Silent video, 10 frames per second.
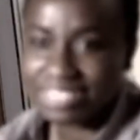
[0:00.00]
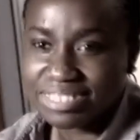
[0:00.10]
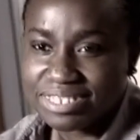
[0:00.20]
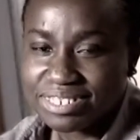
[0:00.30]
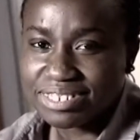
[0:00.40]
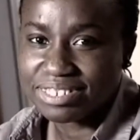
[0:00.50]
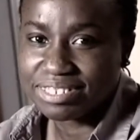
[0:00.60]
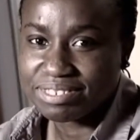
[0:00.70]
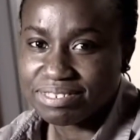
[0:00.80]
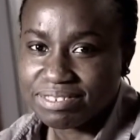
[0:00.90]
and
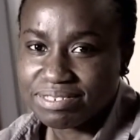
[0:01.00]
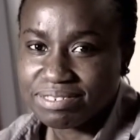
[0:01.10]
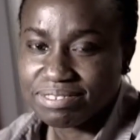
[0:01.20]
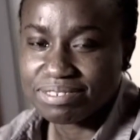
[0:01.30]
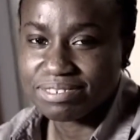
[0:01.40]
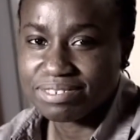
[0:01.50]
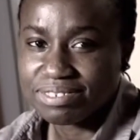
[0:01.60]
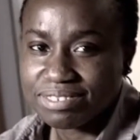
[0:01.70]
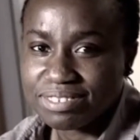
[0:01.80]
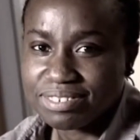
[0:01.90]
she came
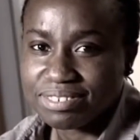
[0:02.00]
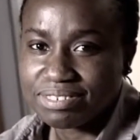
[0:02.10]
from a